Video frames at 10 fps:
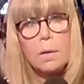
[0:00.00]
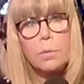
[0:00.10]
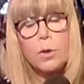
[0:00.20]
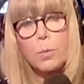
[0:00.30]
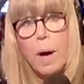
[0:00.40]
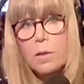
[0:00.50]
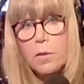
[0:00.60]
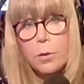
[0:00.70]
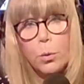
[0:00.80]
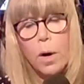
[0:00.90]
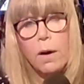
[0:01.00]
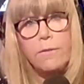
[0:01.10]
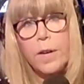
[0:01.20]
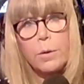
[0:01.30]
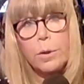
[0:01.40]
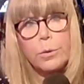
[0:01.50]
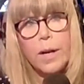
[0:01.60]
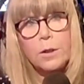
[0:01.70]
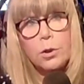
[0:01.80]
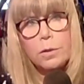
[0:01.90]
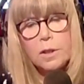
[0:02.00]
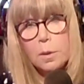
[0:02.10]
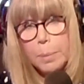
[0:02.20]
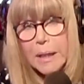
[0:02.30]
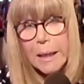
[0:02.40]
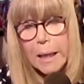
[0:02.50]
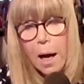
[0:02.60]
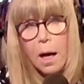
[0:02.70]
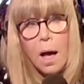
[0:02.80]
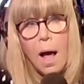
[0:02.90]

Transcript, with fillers: responsive to a federal grand jury subpoena.